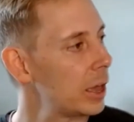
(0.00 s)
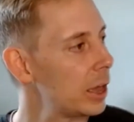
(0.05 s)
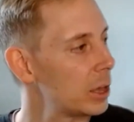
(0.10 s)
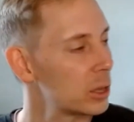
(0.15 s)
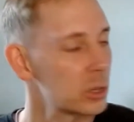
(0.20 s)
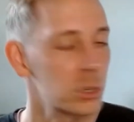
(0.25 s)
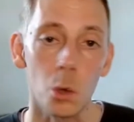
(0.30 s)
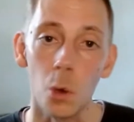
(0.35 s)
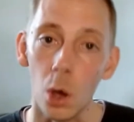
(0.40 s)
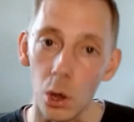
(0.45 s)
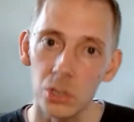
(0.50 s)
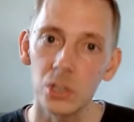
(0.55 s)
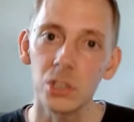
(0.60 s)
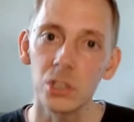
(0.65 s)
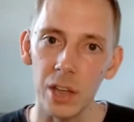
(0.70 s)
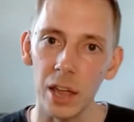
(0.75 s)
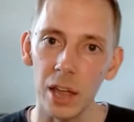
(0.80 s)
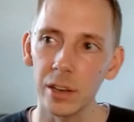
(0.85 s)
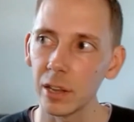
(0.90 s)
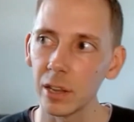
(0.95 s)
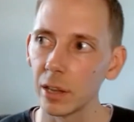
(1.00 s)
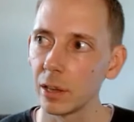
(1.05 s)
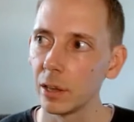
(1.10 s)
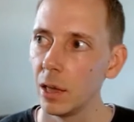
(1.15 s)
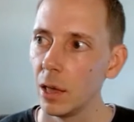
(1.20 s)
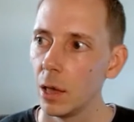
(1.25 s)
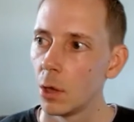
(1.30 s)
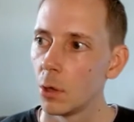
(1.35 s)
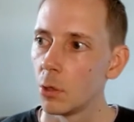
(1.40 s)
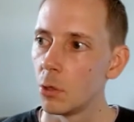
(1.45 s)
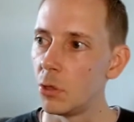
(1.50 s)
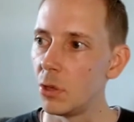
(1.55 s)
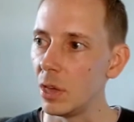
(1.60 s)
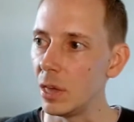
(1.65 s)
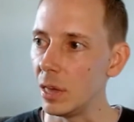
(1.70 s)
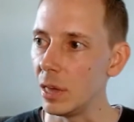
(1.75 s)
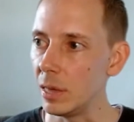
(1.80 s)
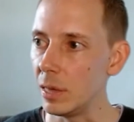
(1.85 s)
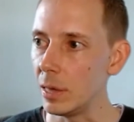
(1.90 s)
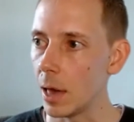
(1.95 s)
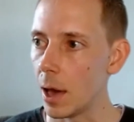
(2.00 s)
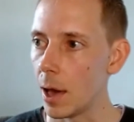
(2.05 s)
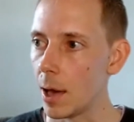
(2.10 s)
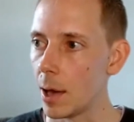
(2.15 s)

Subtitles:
So understanding the